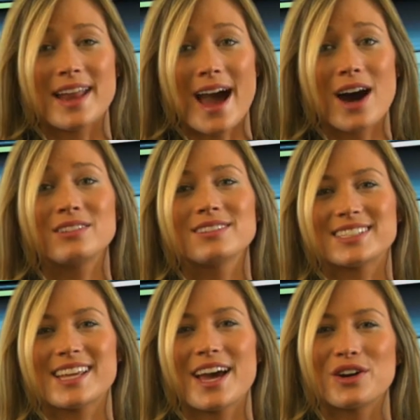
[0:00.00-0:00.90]
Now,
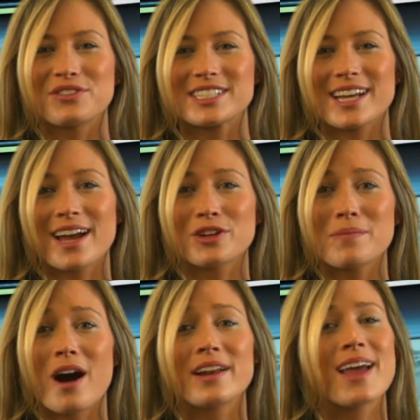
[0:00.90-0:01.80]
let's head over to Tyler
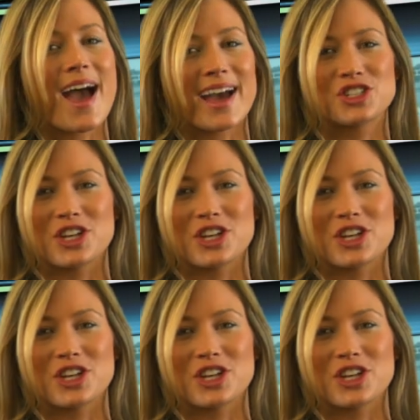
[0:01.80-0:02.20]
Mon at